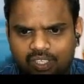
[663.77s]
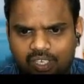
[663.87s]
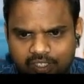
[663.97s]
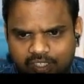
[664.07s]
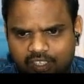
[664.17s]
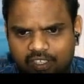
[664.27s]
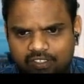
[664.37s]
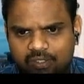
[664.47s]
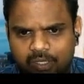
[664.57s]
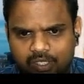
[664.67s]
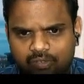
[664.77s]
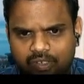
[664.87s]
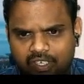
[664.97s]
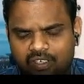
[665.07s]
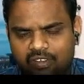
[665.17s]
and there are similar to
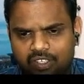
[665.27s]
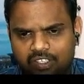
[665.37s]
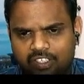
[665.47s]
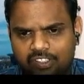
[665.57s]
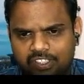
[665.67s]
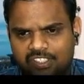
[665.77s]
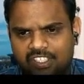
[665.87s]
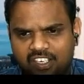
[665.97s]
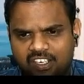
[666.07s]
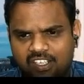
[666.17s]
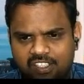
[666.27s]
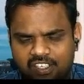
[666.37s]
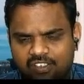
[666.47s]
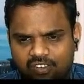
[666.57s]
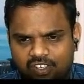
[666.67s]
Vander Waal equation, there are
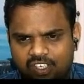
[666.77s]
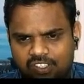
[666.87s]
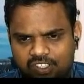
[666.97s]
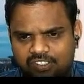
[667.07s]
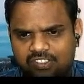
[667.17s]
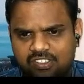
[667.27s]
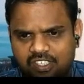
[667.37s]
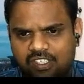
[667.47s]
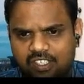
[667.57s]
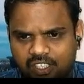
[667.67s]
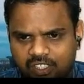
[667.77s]
other correlations like